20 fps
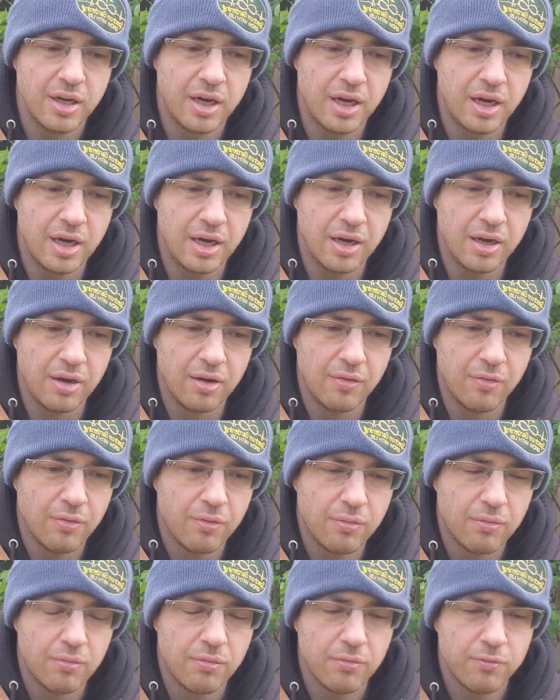
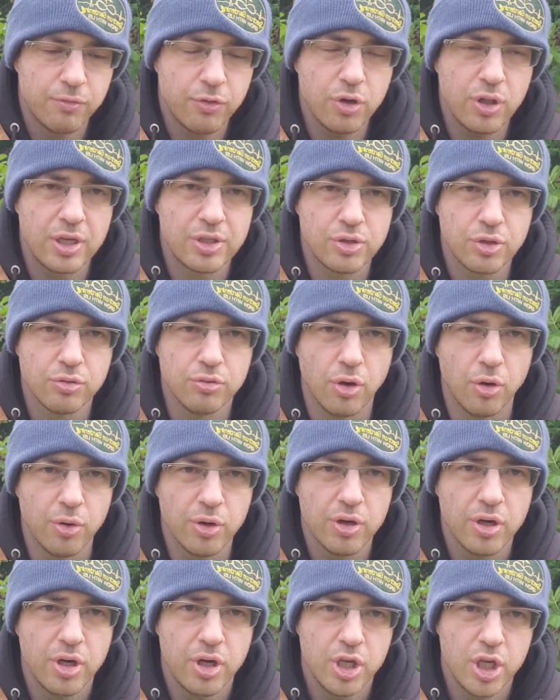fertilizer
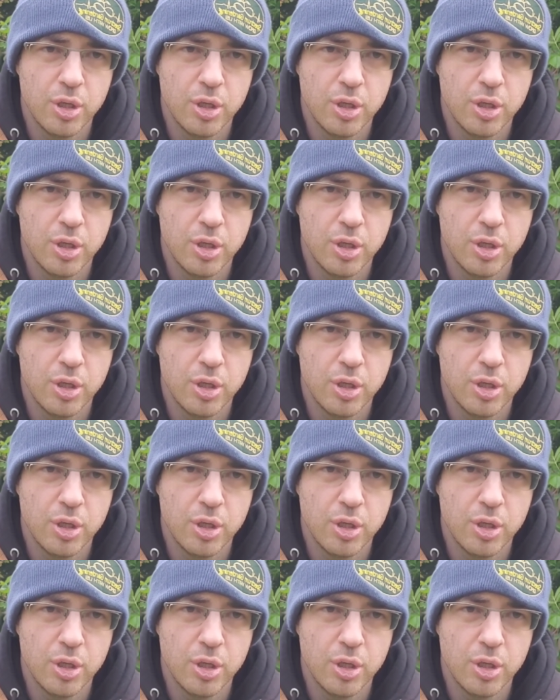grower,